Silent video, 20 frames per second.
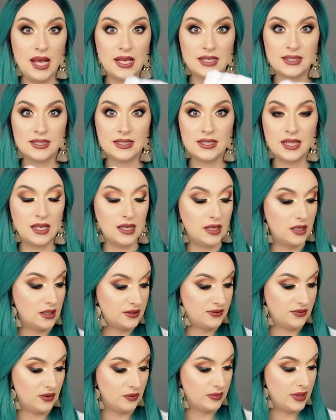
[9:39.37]
Next thing
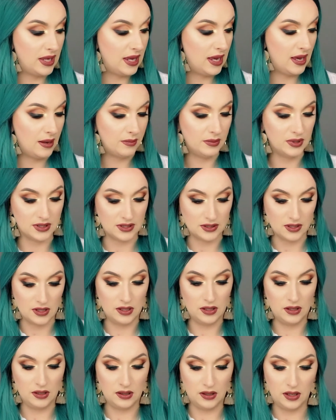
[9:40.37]
is from the
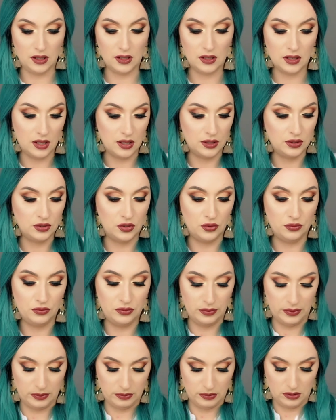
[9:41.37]
Amazon, and I don't
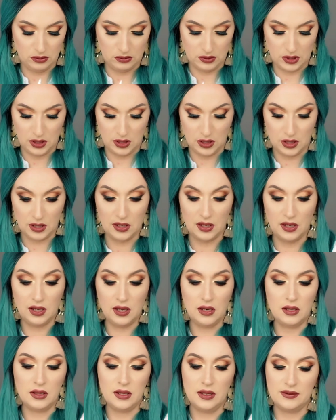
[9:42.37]
remember what I got. I
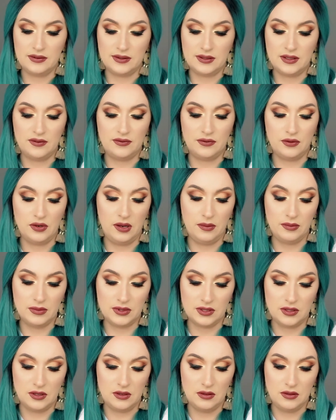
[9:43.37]
got a lot of stuff on
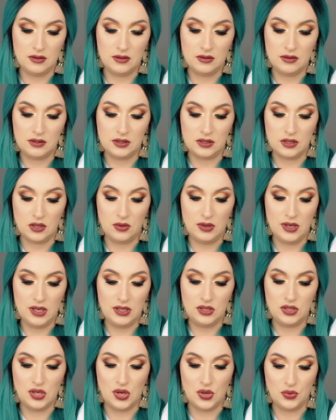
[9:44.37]
Amazon, so I
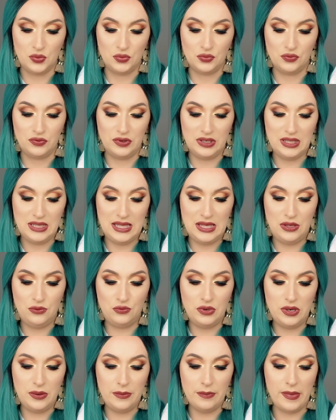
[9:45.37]
don't really
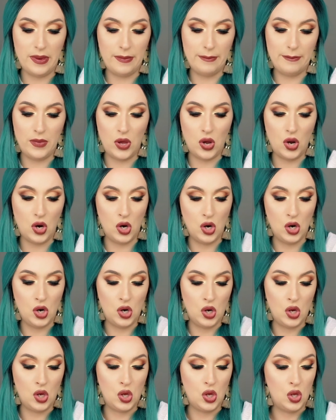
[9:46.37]
remember.
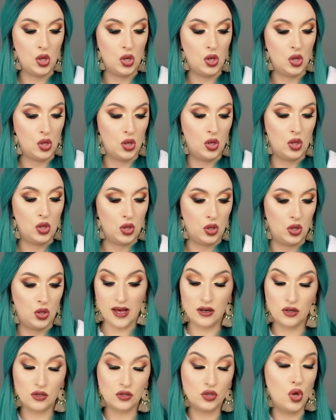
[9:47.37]

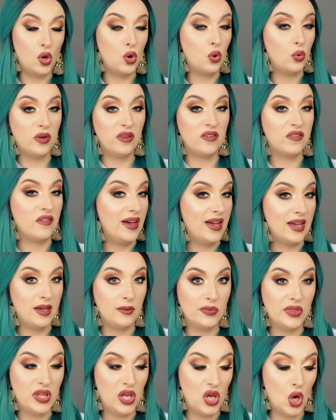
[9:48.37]
I don't know know if I
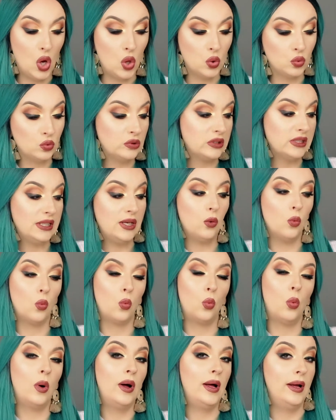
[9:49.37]
am the only
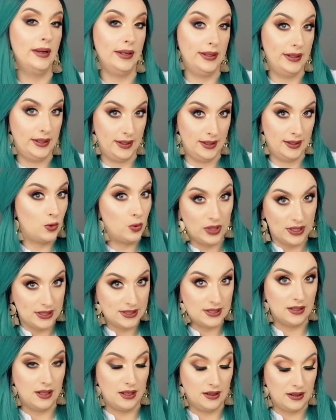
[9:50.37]
one
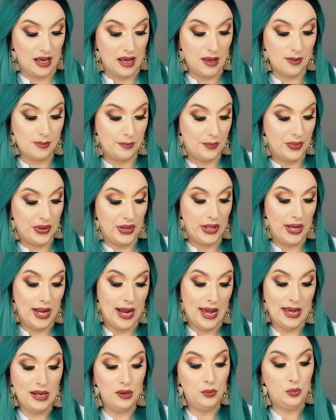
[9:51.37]
crazy like that,
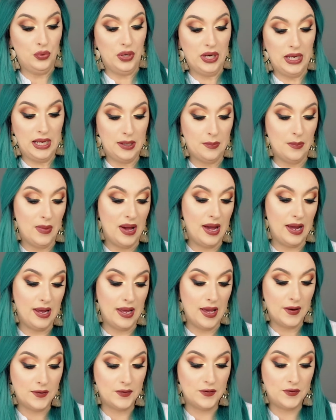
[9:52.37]
but I break
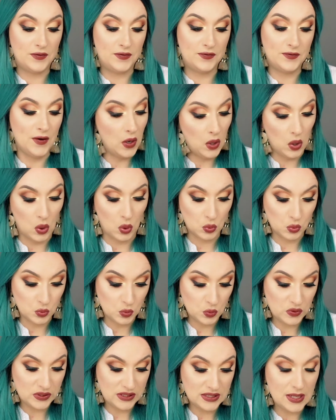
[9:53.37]
my
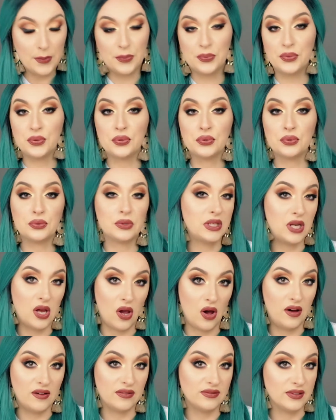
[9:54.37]
phones pretty
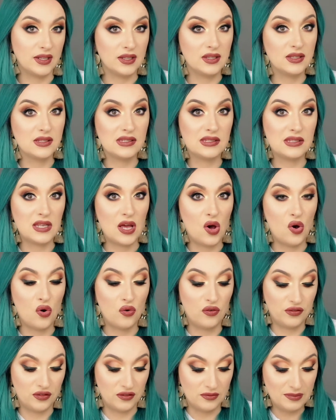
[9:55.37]
often.
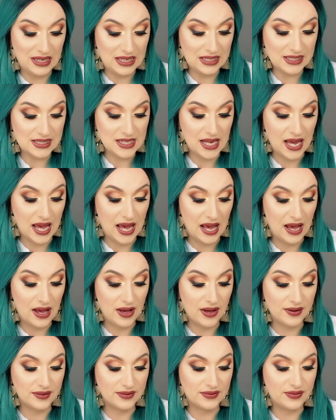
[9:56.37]
So for me to
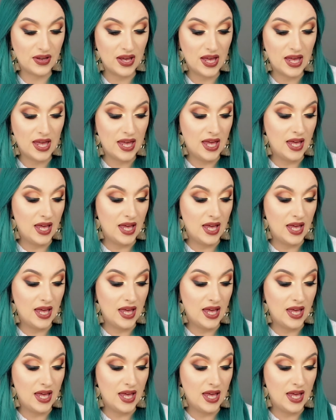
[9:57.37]
have